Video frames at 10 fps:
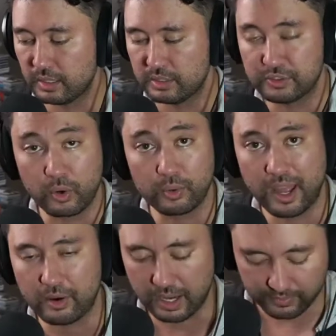Sold
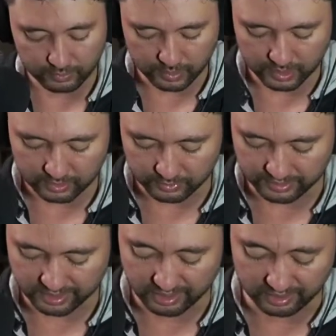out everywhere. Was
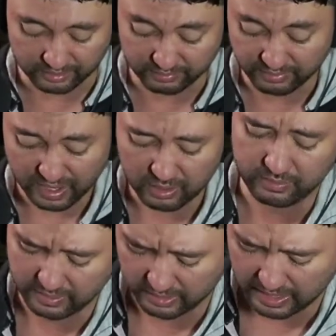selling very,
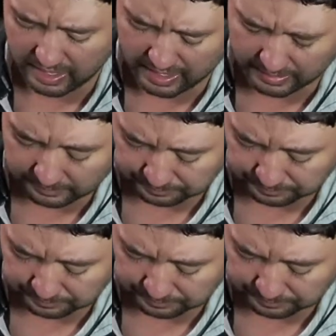very high.